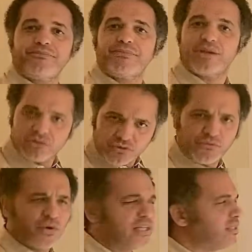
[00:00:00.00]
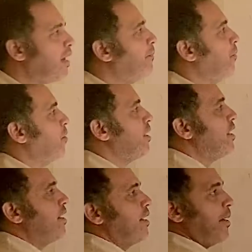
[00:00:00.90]
So, for example,
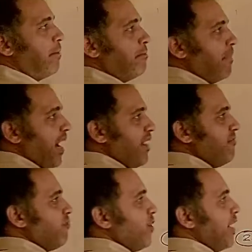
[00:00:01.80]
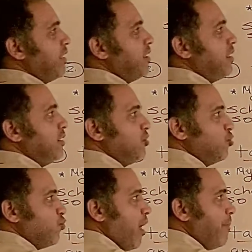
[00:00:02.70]
my friend
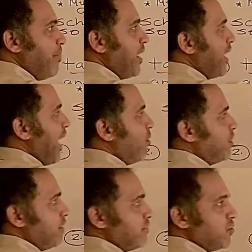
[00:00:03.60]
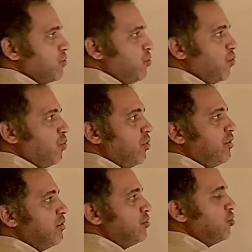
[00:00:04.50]
dropping out of school
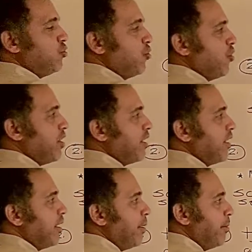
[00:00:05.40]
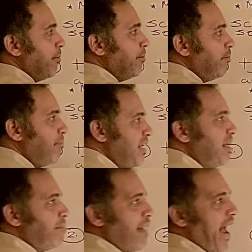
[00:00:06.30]
took
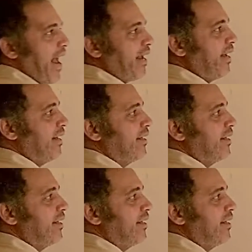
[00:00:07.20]
me back.